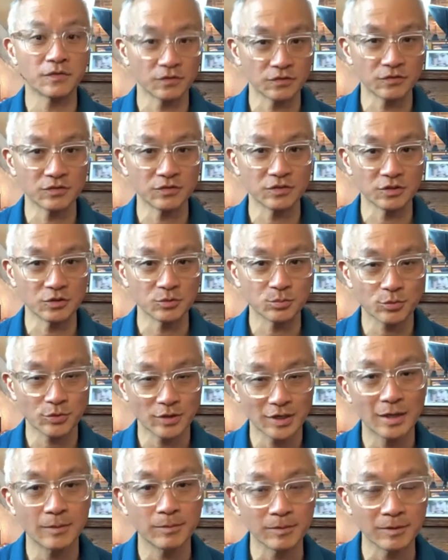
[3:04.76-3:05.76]
the city's
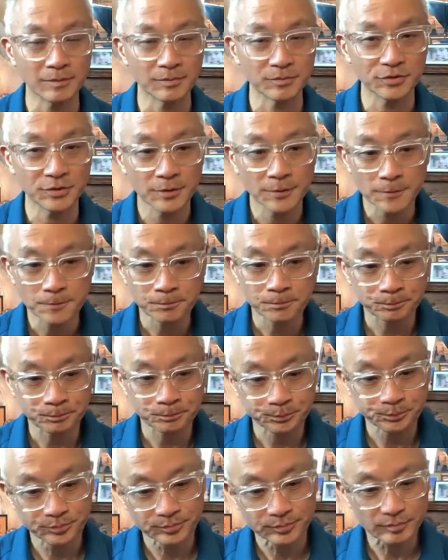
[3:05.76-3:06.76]
problems
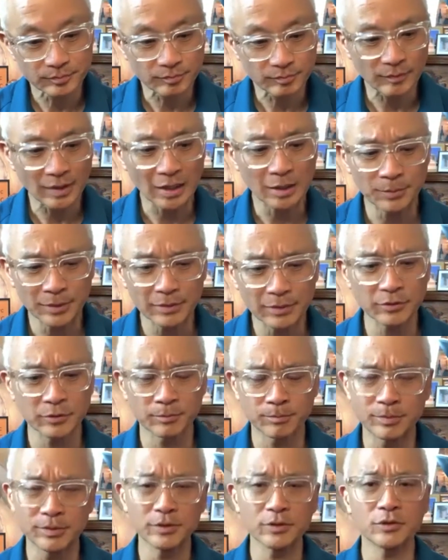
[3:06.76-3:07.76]
and be able to
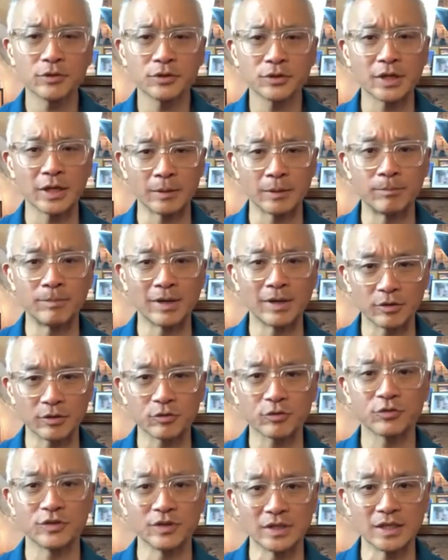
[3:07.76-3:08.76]
build a better
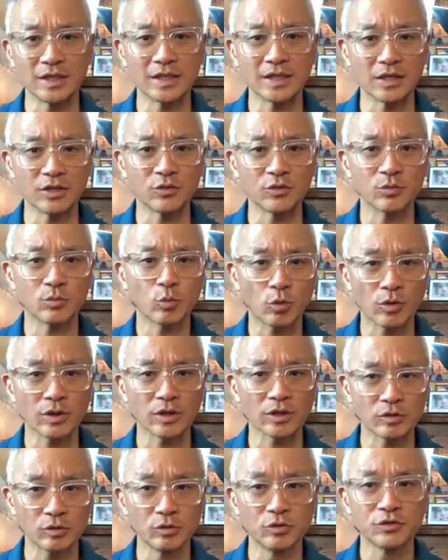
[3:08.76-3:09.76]
city that is more
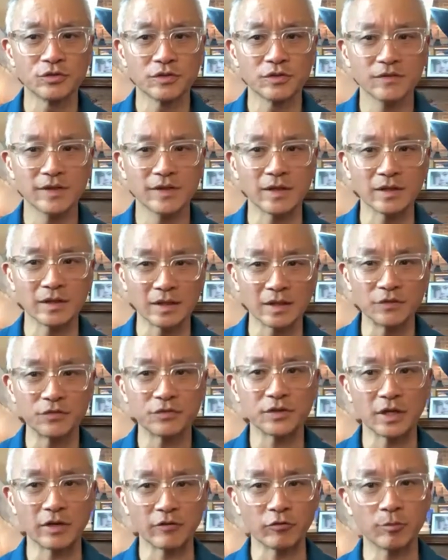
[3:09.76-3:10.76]
inclusive, that
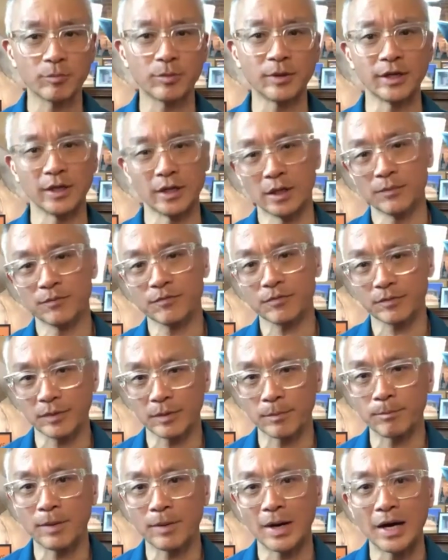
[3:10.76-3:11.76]
lifts everybody up from
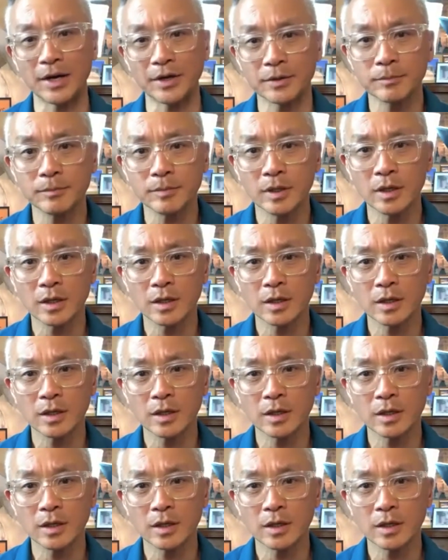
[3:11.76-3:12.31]
the bottom